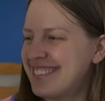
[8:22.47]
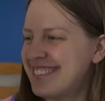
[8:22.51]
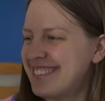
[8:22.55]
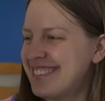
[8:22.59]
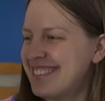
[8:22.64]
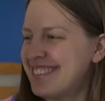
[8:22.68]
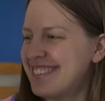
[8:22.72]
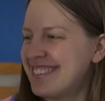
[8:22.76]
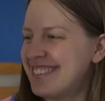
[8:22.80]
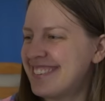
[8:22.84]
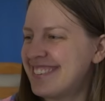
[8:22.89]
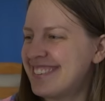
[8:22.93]

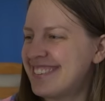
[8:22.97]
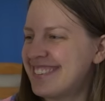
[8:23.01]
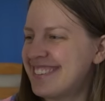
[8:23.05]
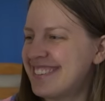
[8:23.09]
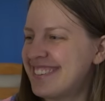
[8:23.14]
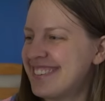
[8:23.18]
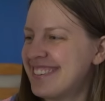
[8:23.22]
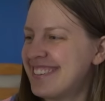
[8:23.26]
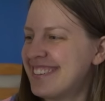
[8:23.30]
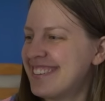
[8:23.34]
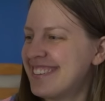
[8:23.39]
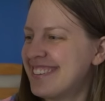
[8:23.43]

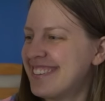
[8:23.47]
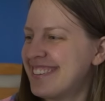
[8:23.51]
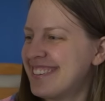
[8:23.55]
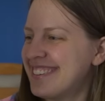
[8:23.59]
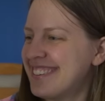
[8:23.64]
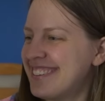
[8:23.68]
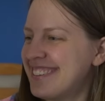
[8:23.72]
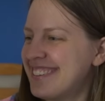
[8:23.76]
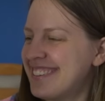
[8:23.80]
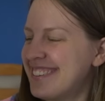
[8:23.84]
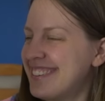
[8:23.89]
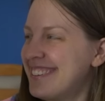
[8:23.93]

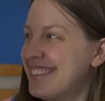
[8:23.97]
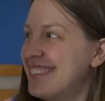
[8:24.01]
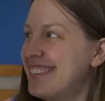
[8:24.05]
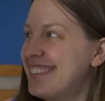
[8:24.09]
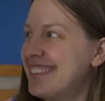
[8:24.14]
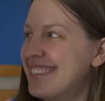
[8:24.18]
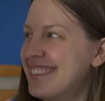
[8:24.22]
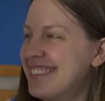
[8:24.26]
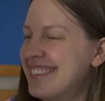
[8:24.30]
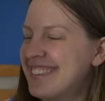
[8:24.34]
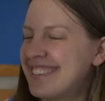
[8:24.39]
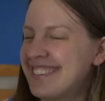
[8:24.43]

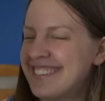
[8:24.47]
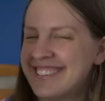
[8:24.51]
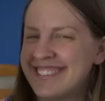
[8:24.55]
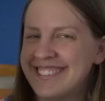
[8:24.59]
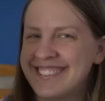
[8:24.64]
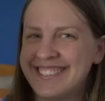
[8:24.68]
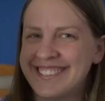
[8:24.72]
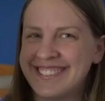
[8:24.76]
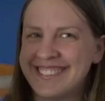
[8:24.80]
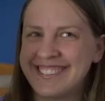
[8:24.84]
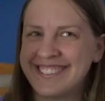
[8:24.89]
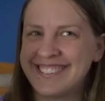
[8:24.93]

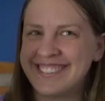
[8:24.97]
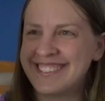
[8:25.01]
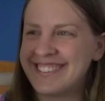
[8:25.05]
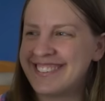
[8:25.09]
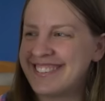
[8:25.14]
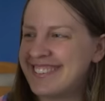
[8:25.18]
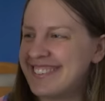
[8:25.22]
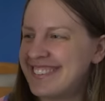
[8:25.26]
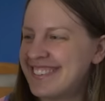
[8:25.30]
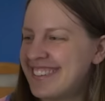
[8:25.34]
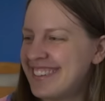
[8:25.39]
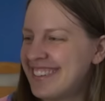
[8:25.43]

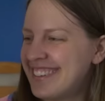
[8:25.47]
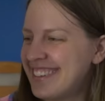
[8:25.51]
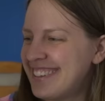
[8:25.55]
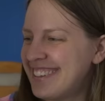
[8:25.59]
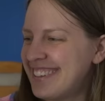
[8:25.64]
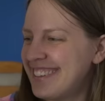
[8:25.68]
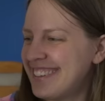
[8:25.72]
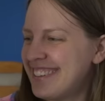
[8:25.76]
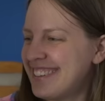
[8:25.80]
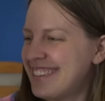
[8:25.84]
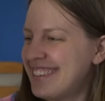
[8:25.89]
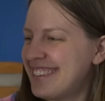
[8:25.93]

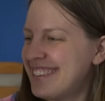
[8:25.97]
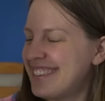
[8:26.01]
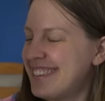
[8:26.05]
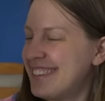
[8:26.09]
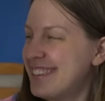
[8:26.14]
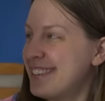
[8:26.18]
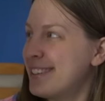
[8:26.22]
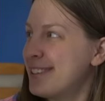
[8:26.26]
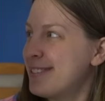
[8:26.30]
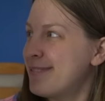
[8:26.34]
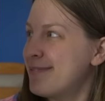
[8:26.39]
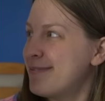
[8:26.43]

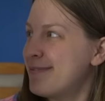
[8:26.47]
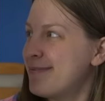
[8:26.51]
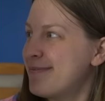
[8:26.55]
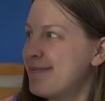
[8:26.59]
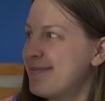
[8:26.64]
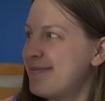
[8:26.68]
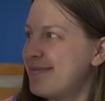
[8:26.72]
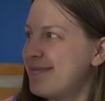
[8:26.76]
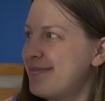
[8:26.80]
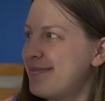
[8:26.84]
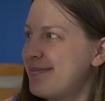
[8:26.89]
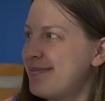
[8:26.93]

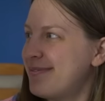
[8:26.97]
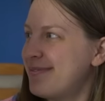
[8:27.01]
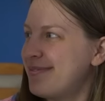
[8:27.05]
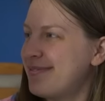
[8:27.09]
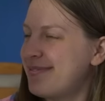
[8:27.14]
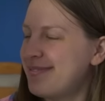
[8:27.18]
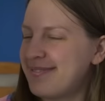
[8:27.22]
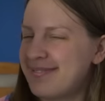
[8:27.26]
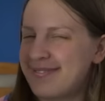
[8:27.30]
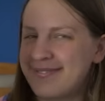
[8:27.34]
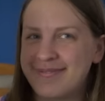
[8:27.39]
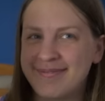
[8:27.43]

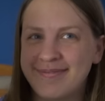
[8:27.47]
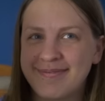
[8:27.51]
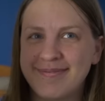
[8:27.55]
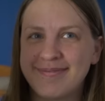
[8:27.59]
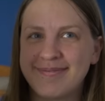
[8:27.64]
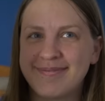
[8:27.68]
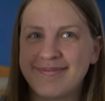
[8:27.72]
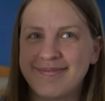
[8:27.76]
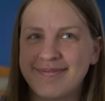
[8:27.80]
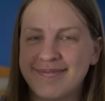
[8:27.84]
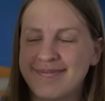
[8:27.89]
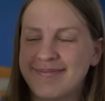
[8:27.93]

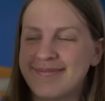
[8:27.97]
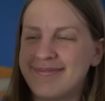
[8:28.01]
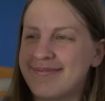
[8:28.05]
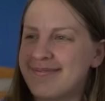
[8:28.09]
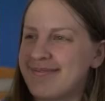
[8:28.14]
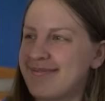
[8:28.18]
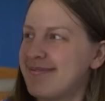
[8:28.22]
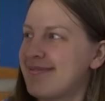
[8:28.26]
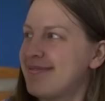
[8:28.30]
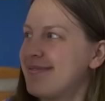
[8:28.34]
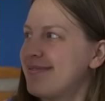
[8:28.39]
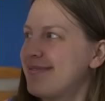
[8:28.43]

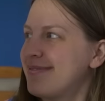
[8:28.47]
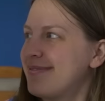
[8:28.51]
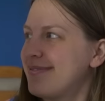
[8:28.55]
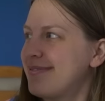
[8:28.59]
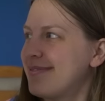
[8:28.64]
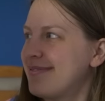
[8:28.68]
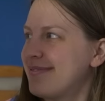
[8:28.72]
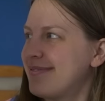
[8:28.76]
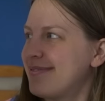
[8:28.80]
The person shown says nothing.